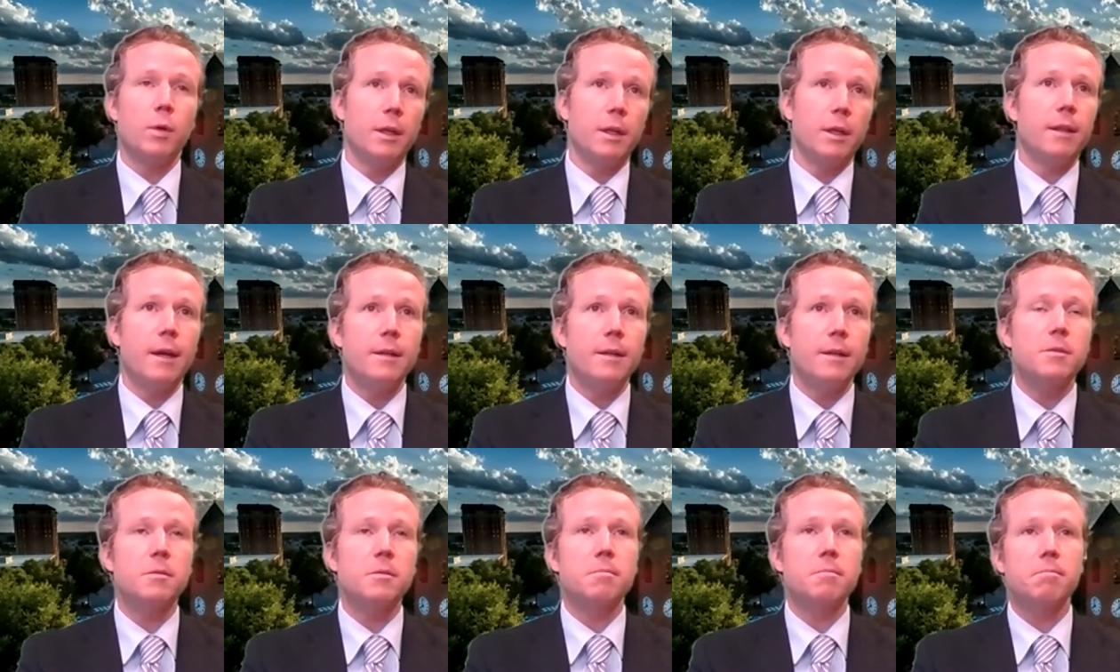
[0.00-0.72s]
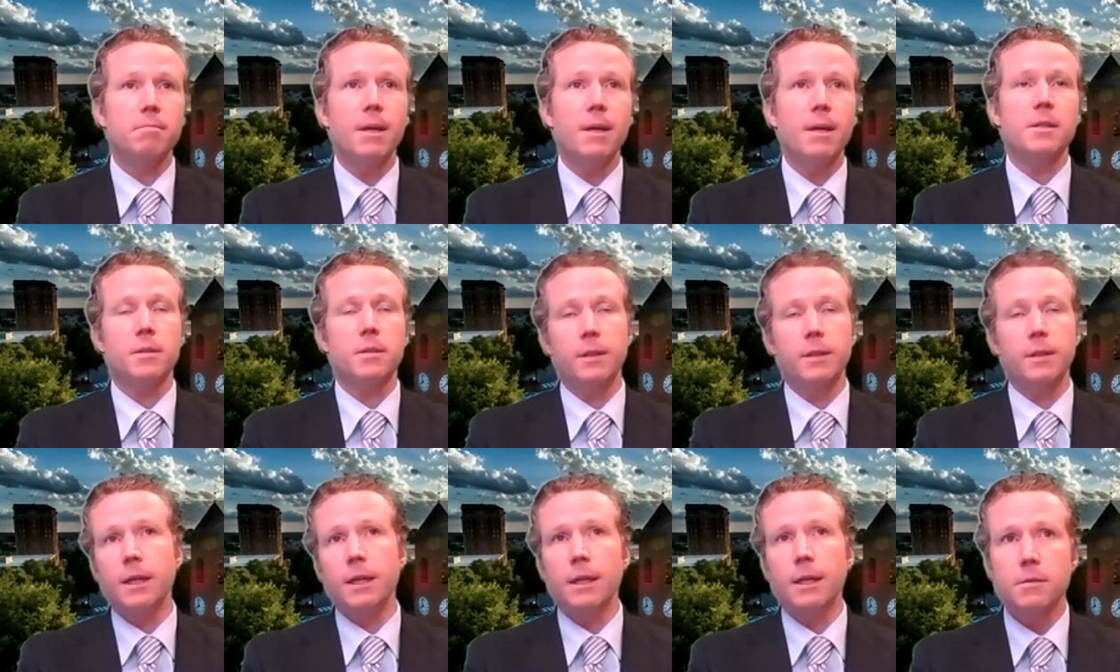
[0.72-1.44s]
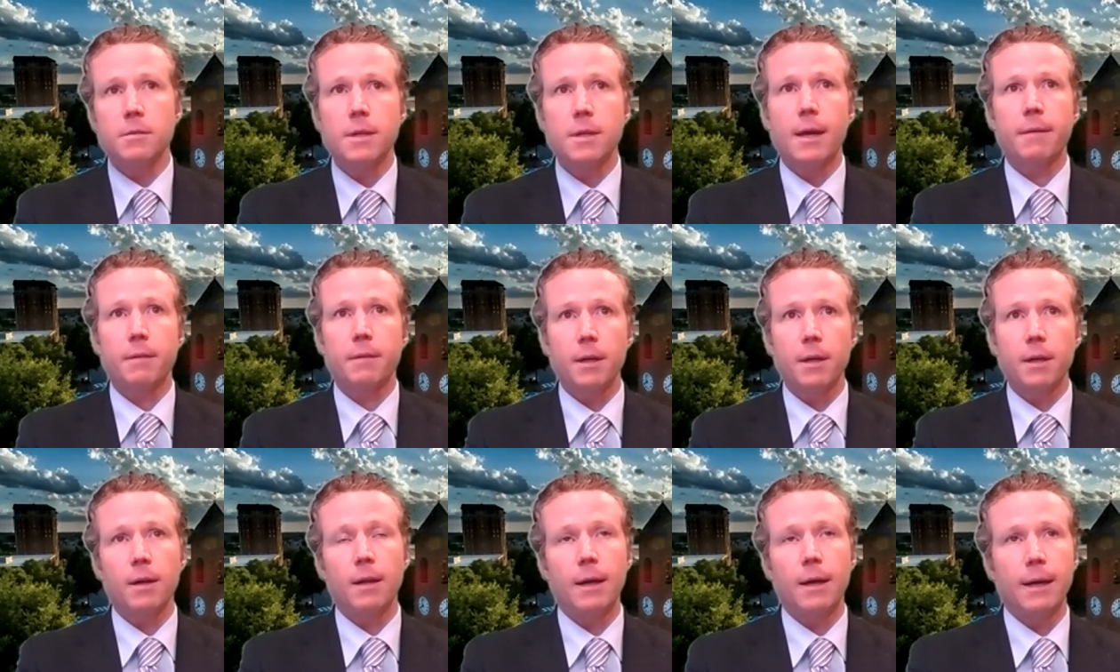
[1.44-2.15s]
really that's that's leading
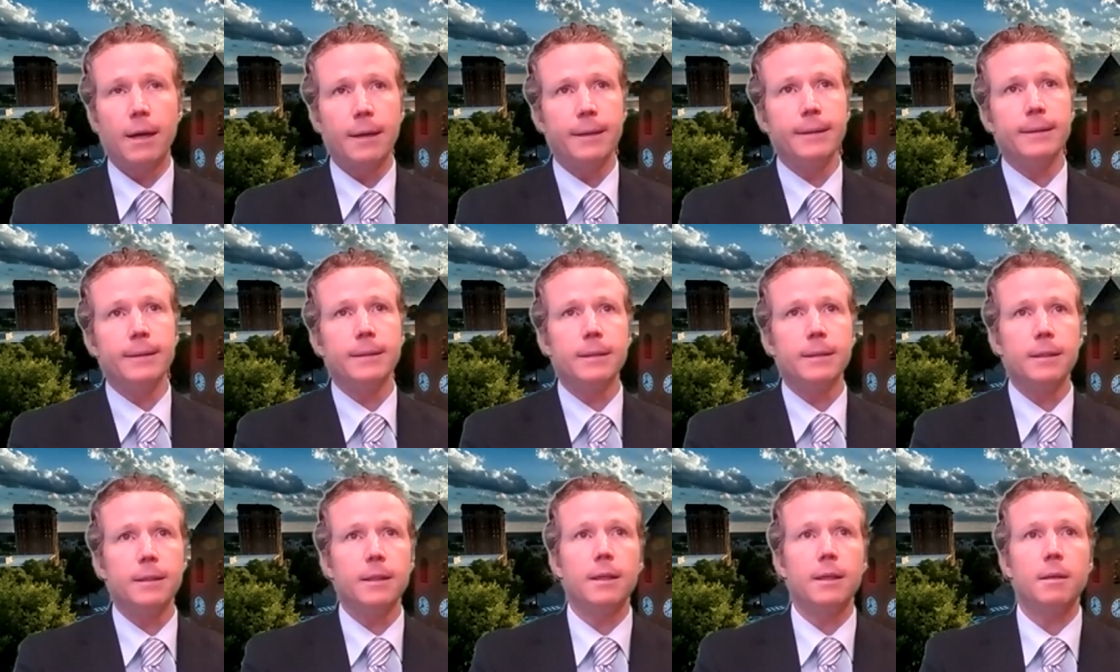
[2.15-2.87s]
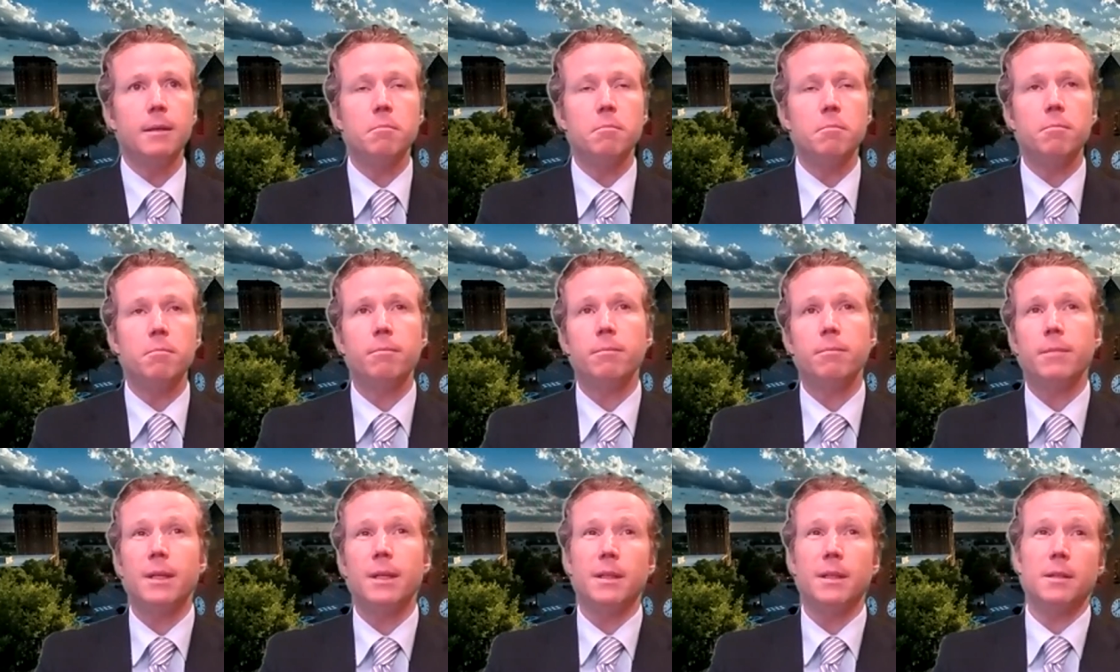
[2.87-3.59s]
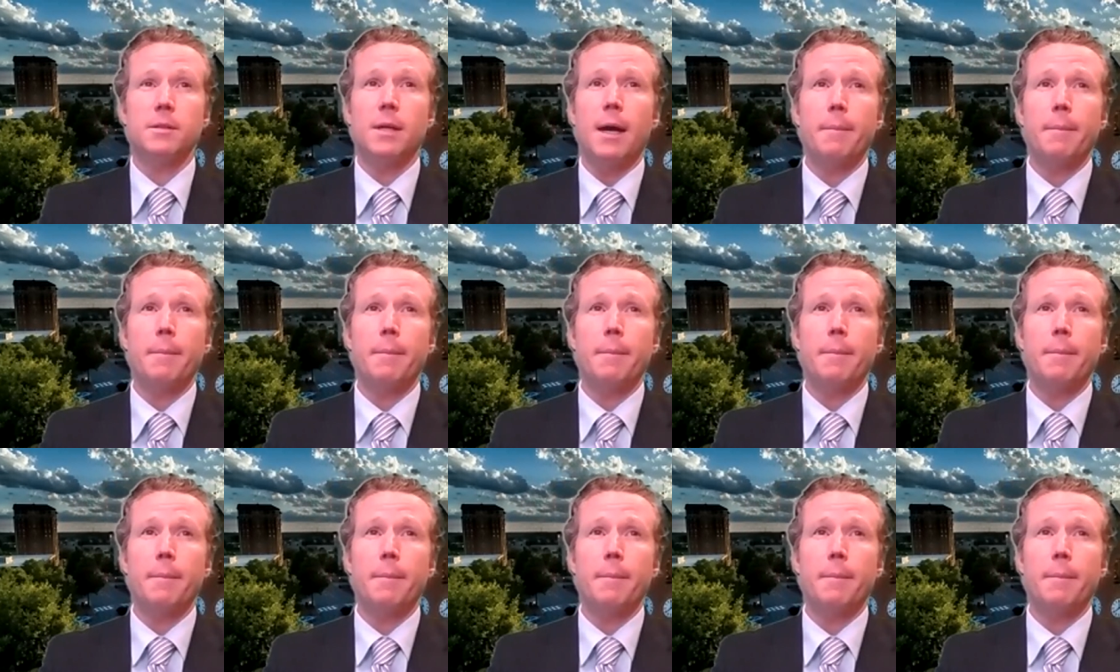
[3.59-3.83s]
South Carolina um,